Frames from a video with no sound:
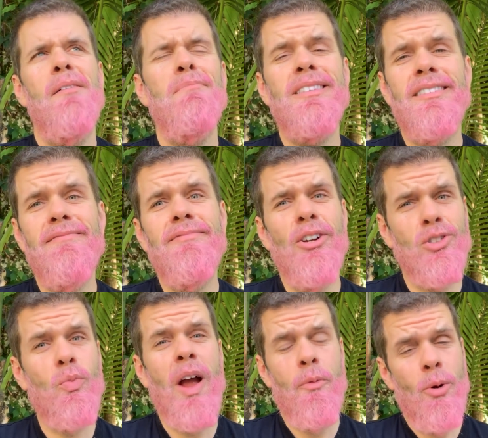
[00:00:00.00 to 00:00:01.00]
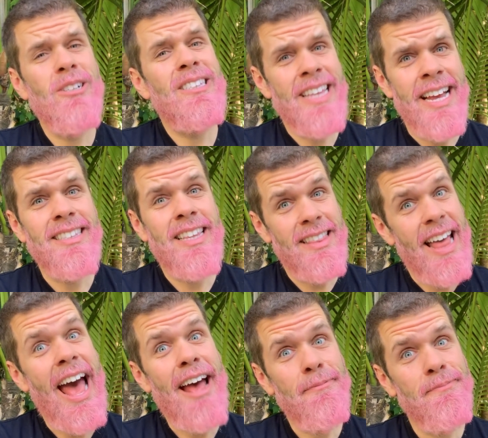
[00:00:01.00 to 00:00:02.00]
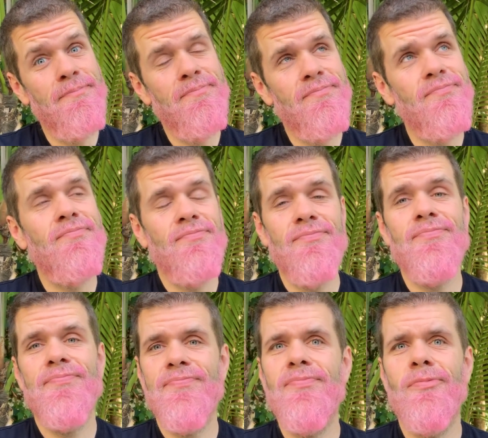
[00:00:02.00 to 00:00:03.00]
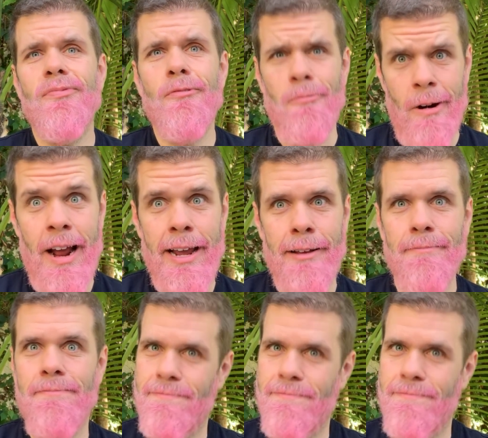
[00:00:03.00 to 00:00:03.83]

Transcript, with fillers: But there's way worse things than that, right?